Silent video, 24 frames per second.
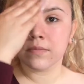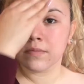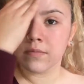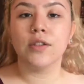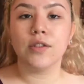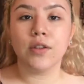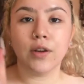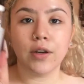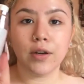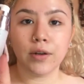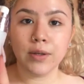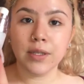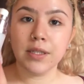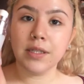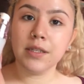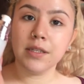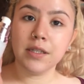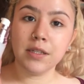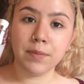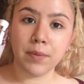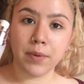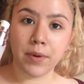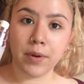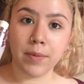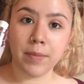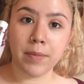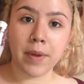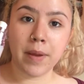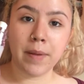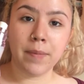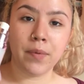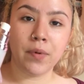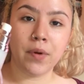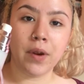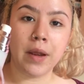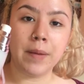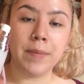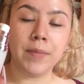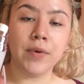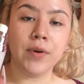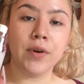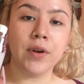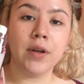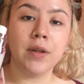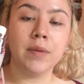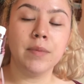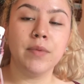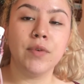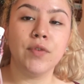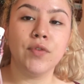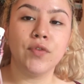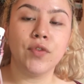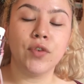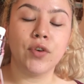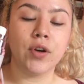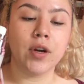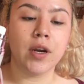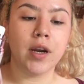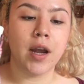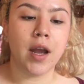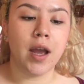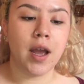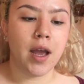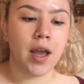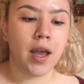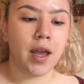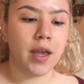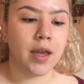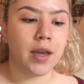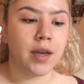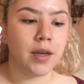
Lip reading: So I always like to put my primer on before I